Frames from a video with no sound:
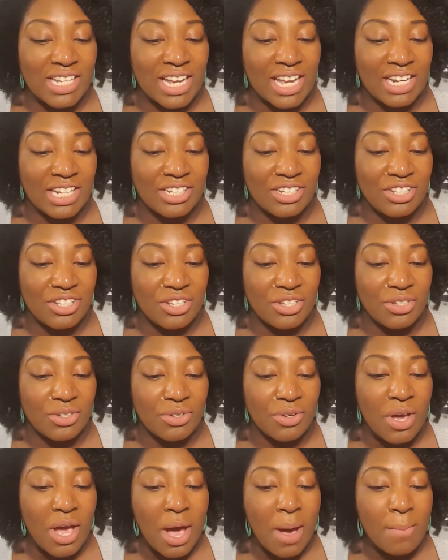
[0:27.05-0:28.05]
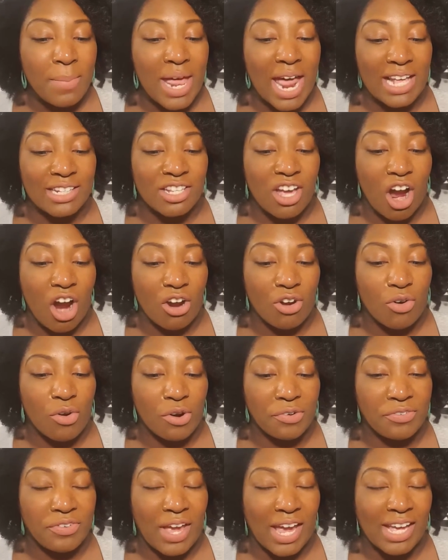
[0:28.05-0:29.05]
to get into but has
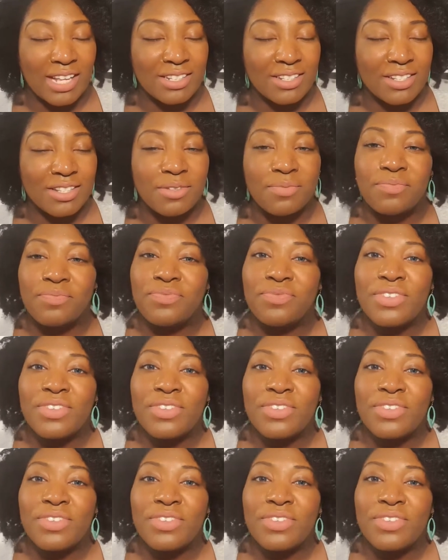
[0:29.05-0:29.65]
hardcore fans.